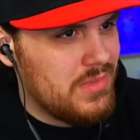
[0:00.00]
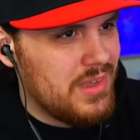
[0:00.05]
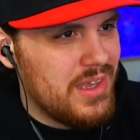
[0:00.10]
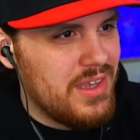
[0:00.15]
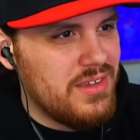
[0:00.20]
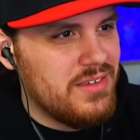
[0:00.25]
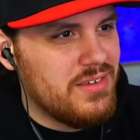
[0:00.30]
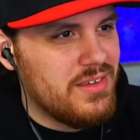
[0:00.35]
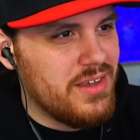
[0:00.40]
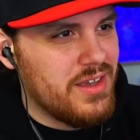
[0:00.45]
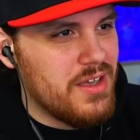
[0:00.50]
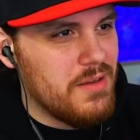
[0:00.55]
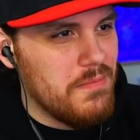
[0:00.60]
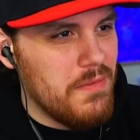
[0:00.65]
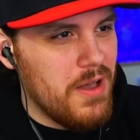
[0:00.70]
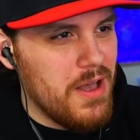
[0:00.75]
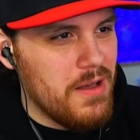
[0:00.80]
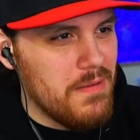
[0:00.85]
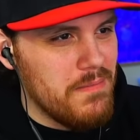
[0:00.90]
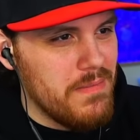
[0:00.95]
He's like, come
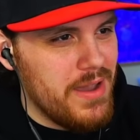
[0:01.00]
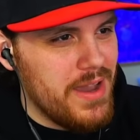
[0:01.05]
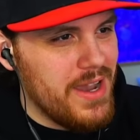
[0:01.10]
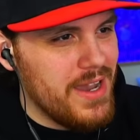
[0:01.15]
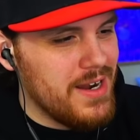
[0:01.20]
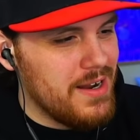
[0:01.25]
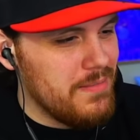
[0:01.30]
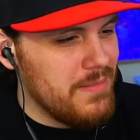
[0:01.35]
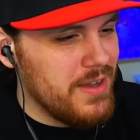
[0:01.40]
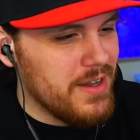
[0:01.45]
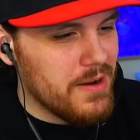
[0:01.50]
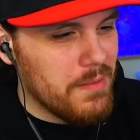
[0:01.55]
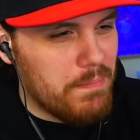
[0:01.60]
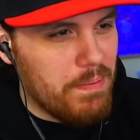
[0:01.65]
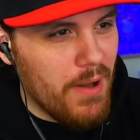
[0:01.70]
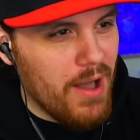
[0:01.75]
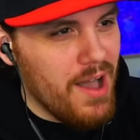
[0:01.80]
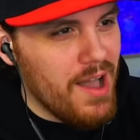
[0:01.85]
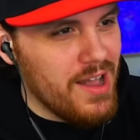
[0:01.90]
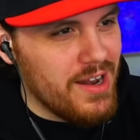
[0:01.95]
on, man, I'm here to
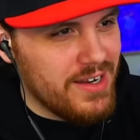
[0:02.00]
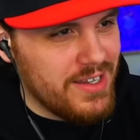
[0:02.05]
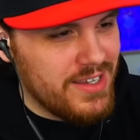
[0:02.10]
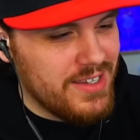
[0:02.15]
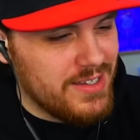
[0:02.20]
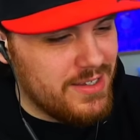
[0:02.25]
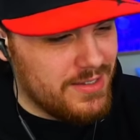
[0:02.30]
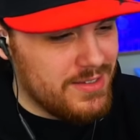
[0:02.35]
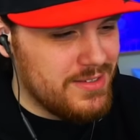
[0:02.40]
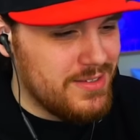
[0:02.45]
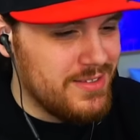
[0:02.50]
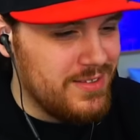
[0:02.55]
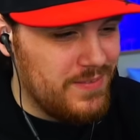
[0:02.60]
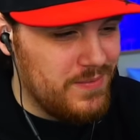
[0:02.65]
party.